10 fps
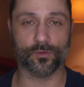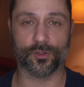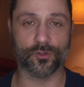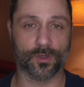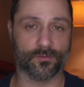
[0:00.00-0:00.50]
You
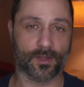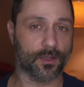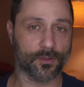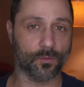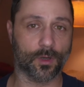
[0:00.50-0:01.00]
can do whatever the
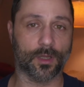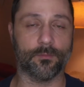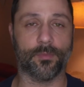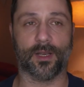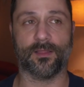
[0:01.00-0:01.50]
hell you want.
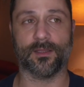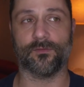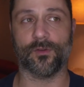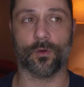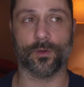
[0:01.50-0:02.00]
But I think
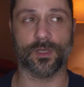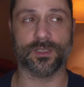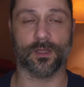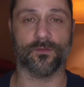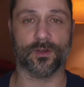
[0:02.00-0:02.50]
if you're going to
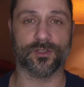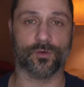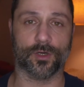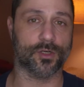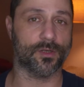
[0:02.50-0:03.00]
tell a very
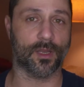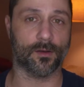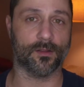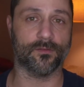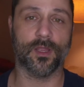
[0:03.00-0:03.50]
structured
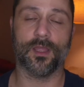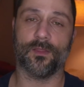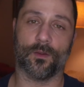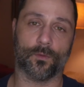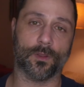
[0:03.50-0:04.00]
narrative
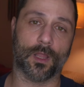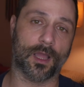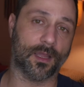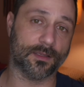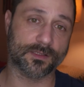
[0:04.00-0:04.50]
that
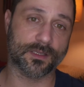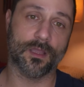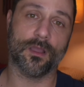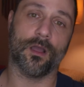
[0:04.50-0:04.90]
relies